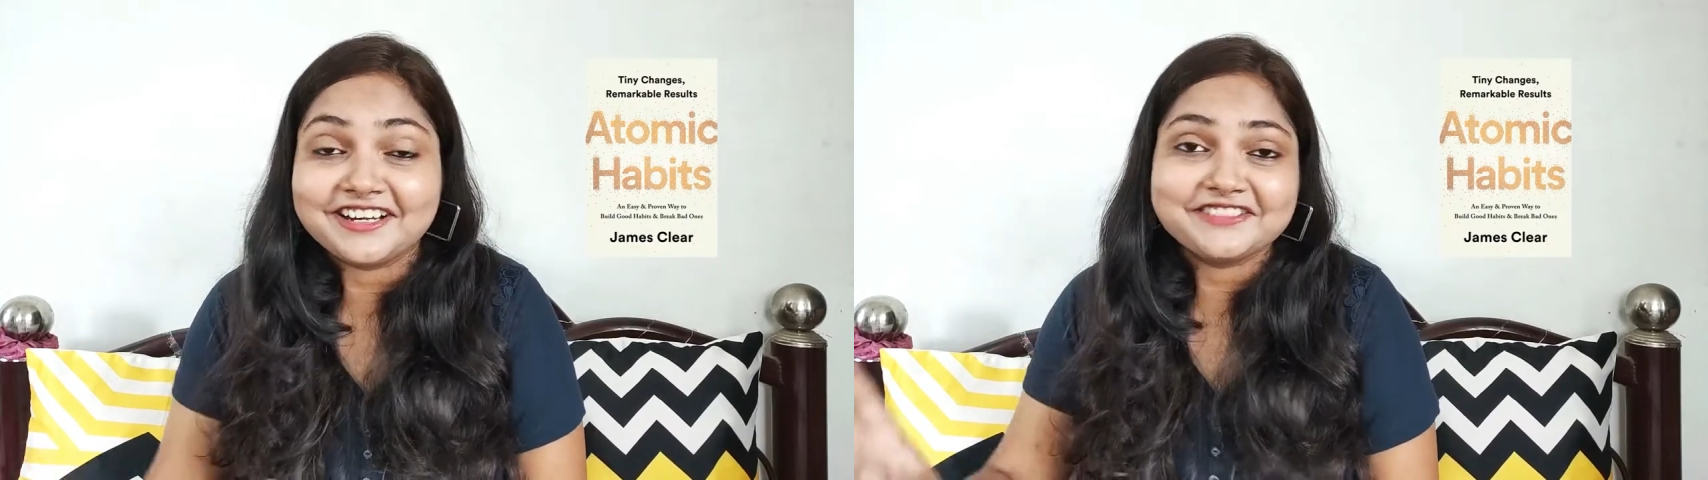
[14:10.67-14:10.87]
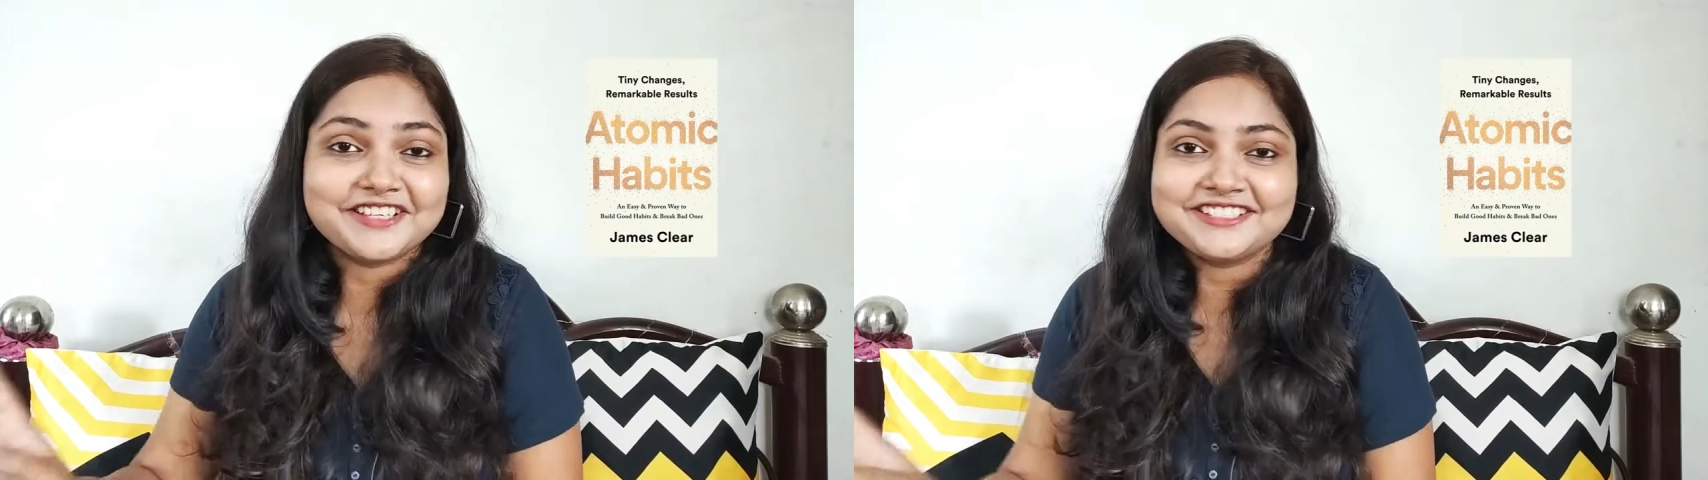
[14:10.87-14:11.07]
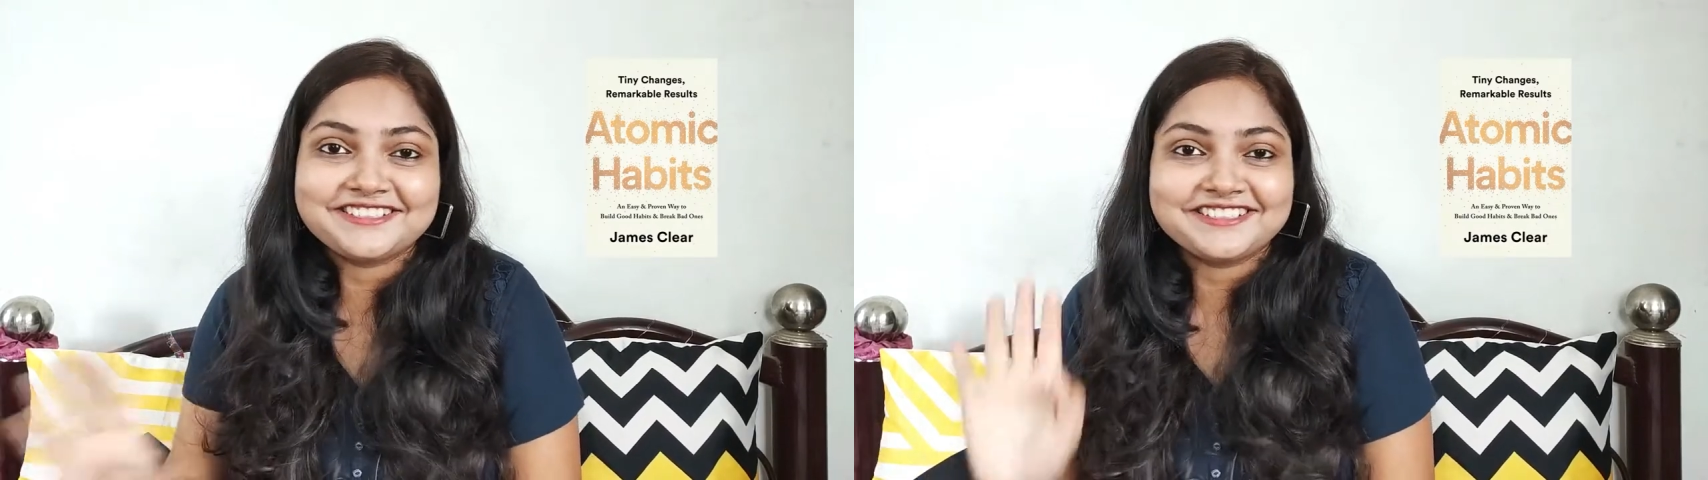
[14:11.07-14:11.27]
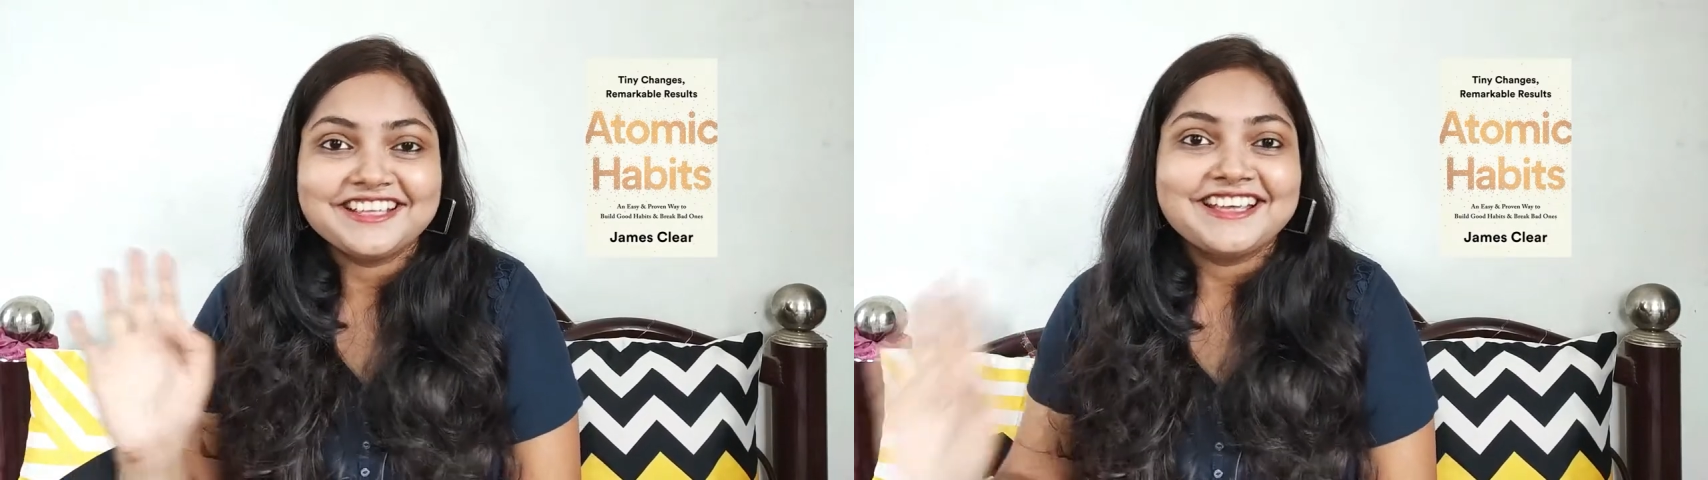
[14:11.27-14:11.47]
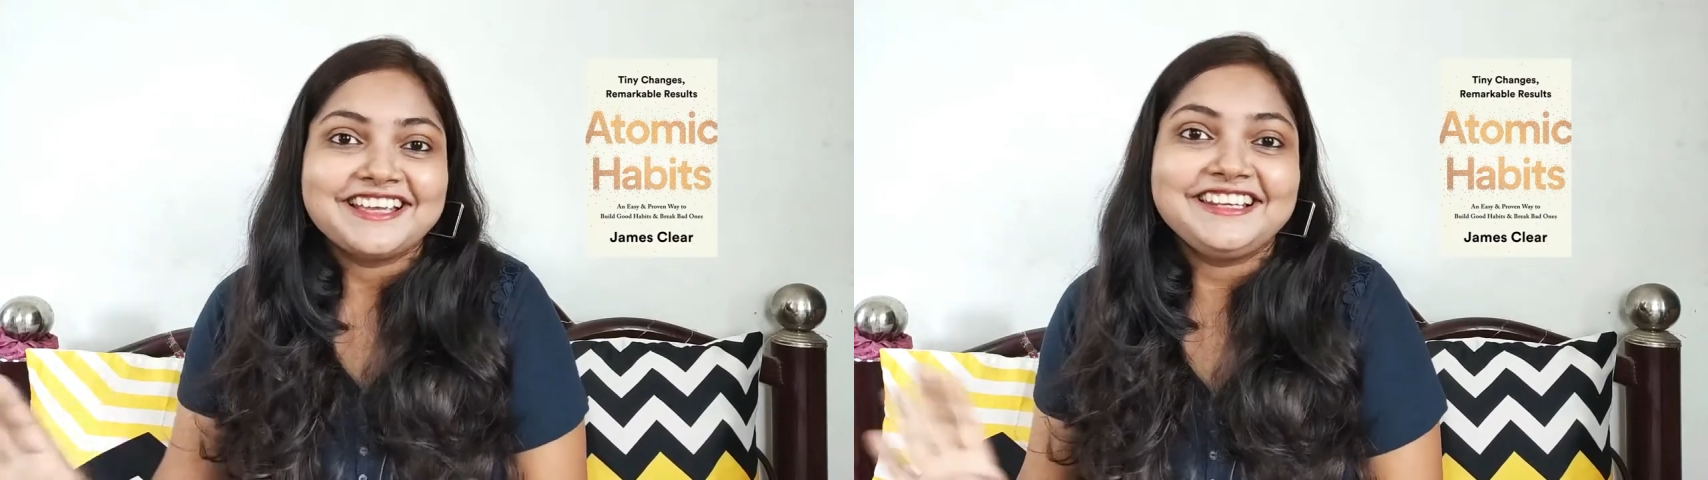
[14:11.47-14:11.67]
That is why I
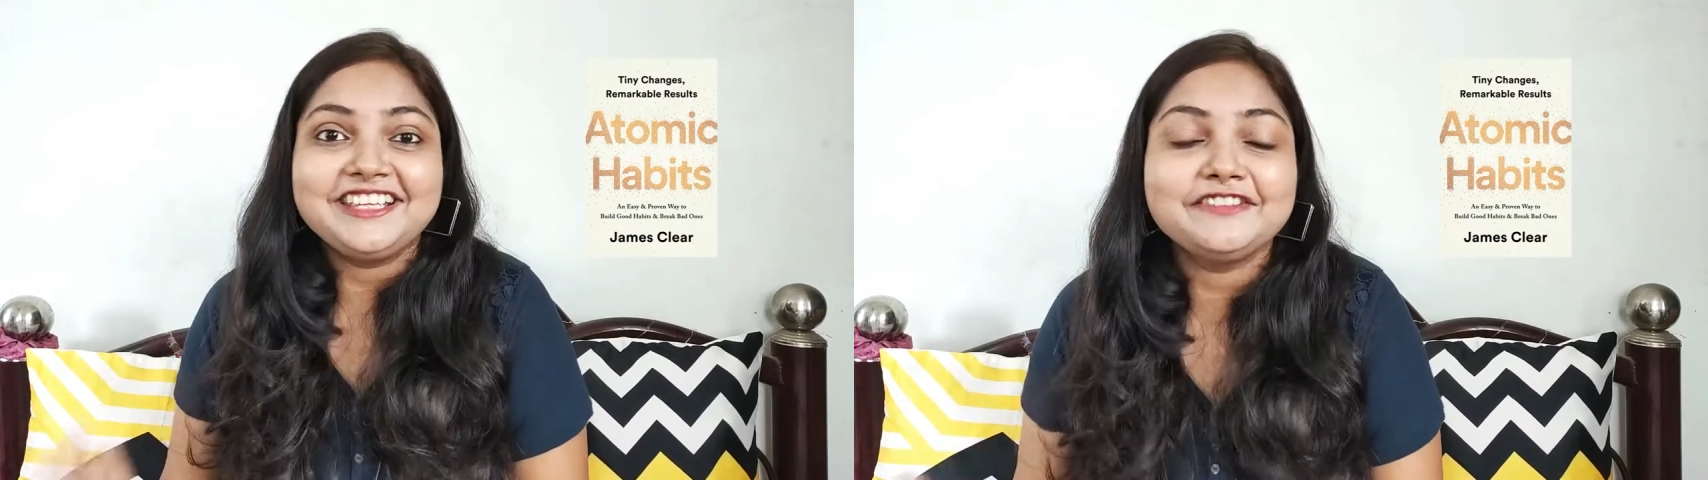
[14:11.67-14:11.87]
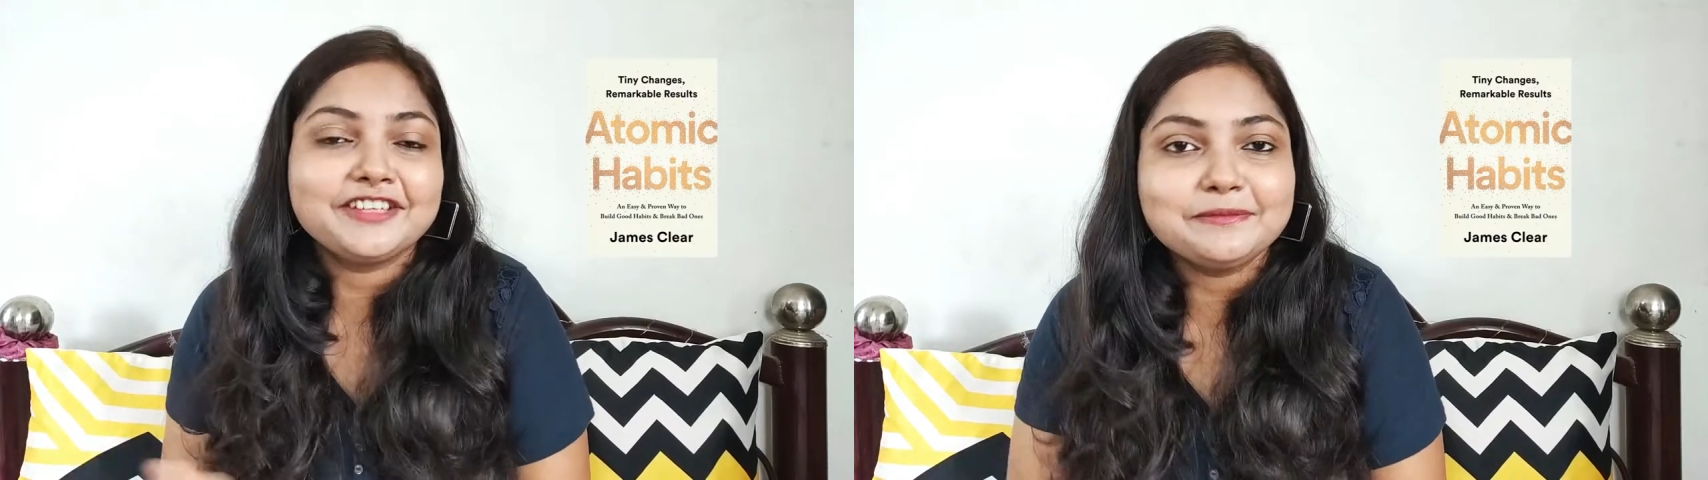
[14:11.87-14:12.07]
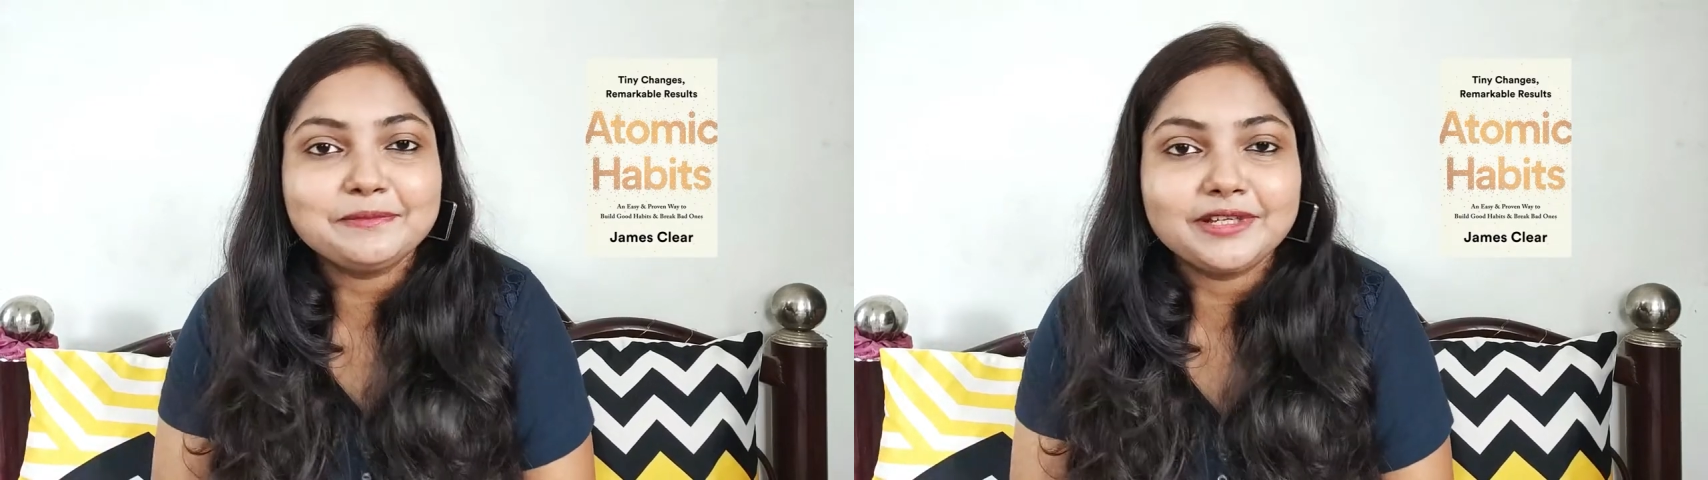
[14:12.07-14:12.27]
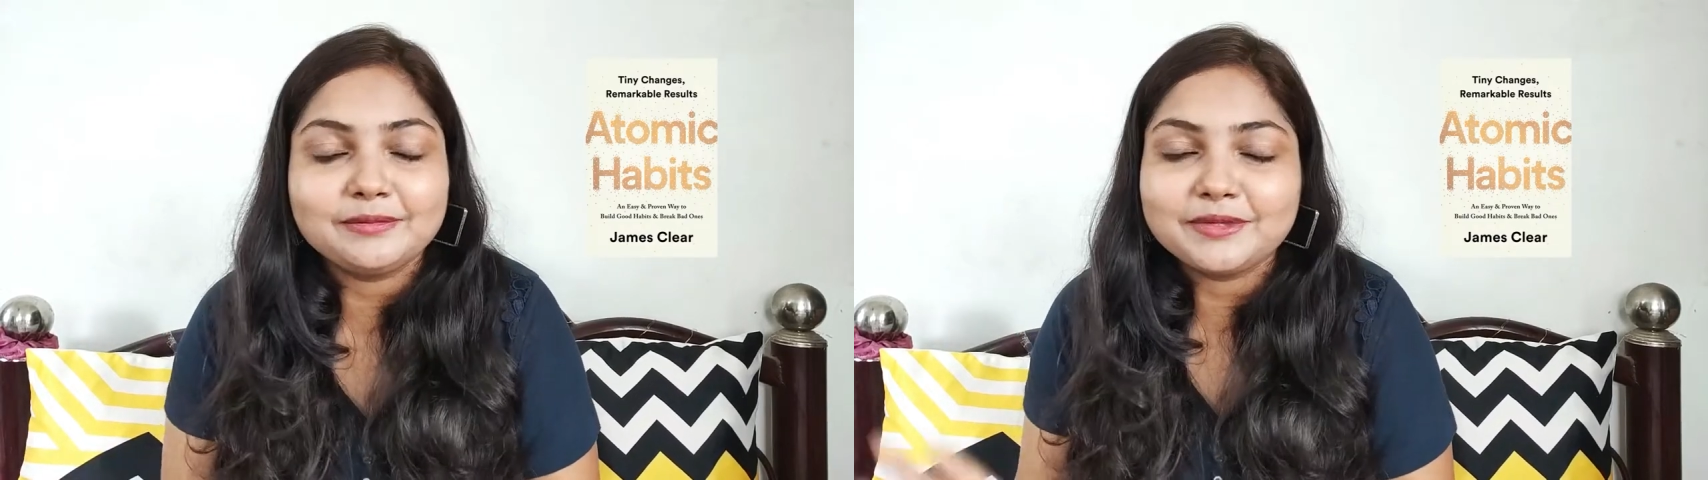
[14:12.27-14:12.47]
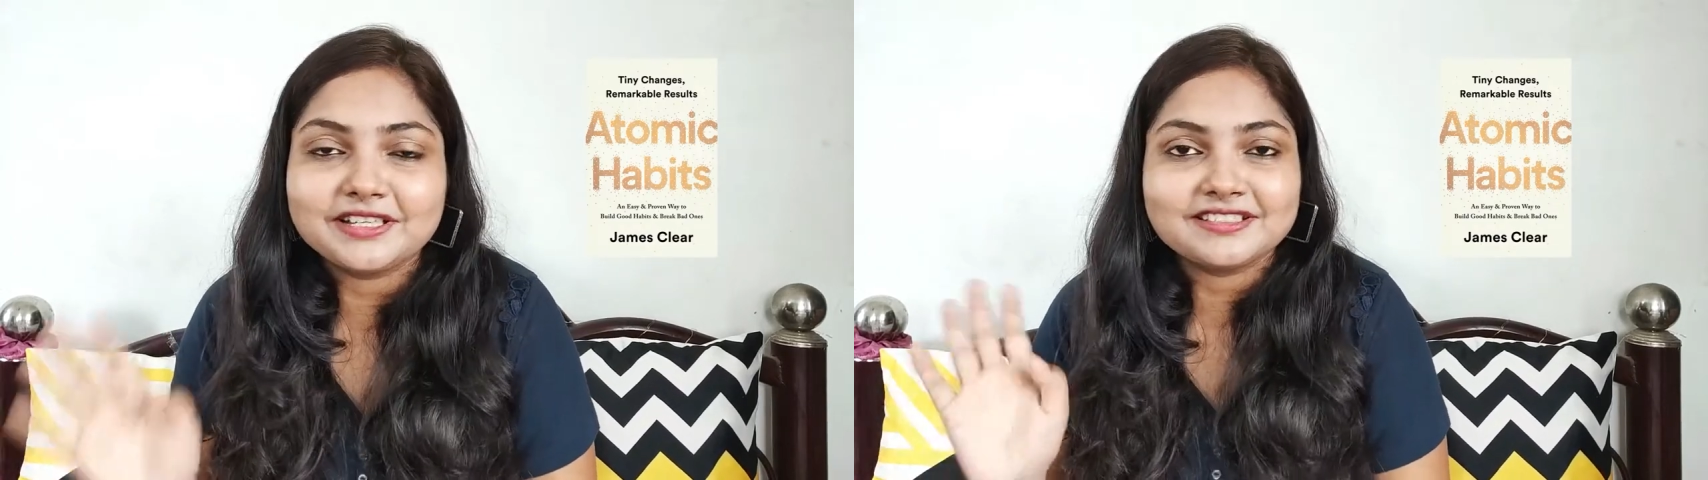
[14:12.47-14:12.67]
just leave him
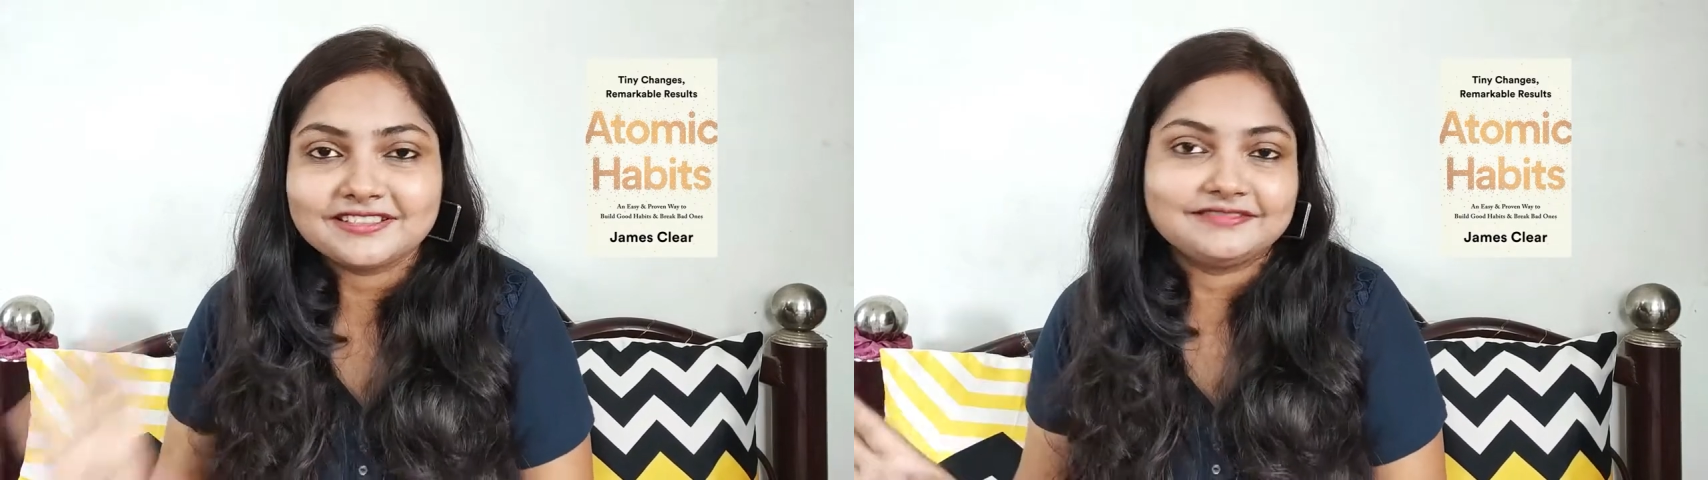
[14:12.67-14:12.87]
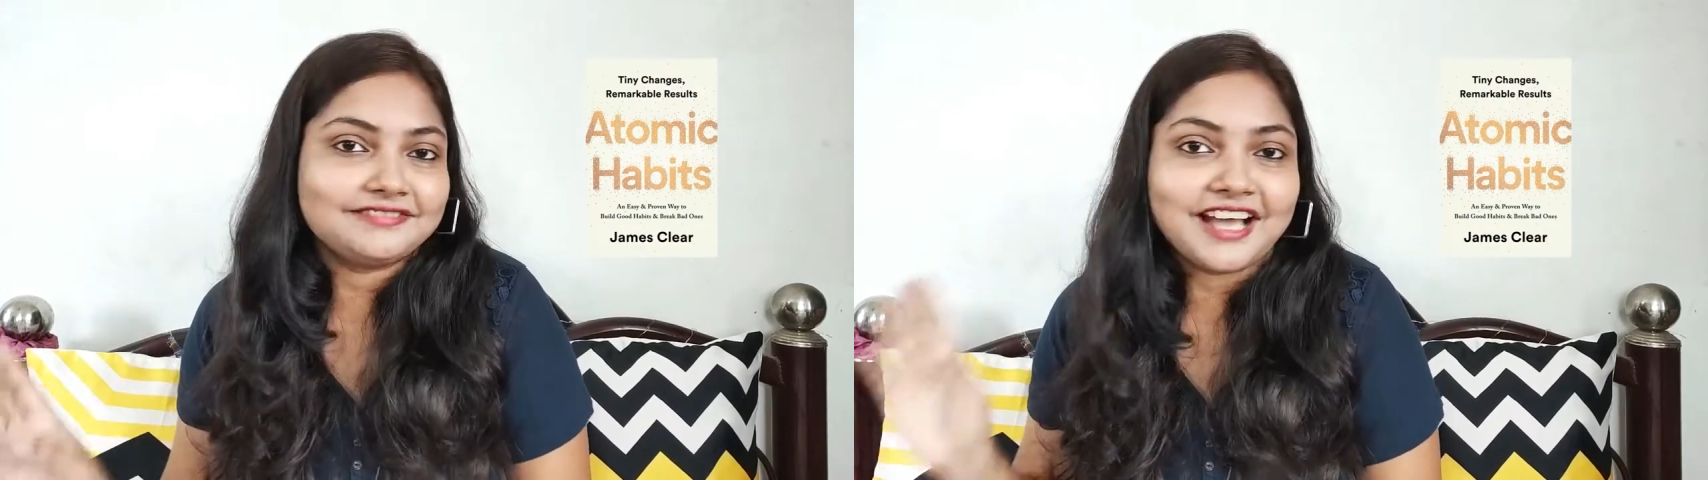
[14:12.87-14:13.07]
be, because